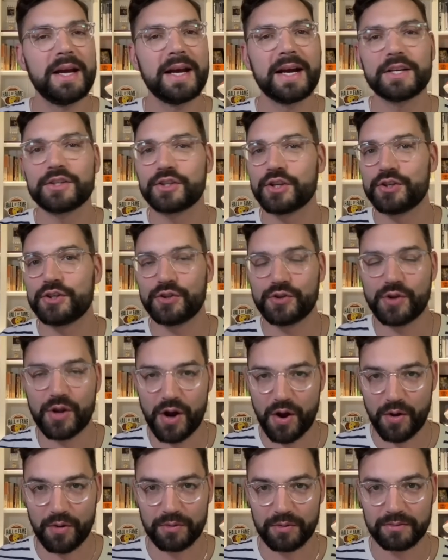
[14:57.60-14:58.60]
So
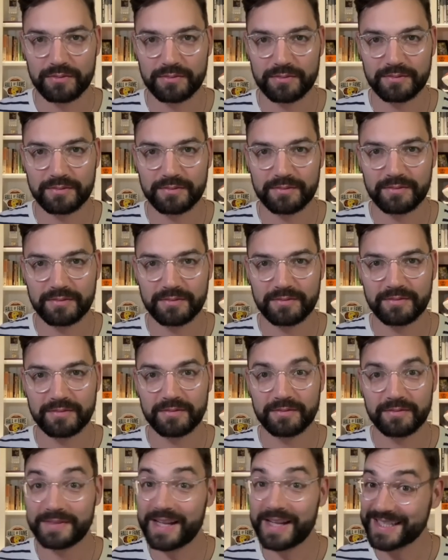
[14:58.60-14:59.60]
no.
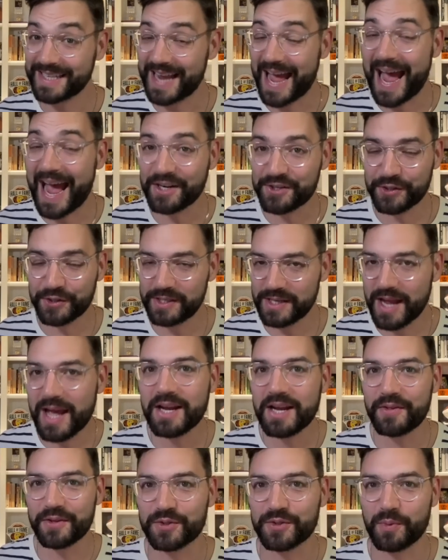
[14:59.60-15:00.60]
That's actually
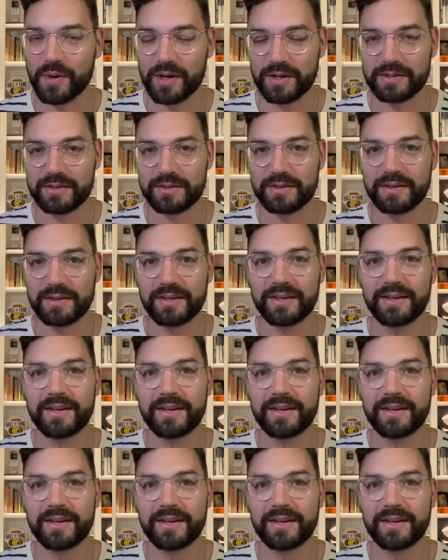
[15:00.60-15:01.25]
not how works.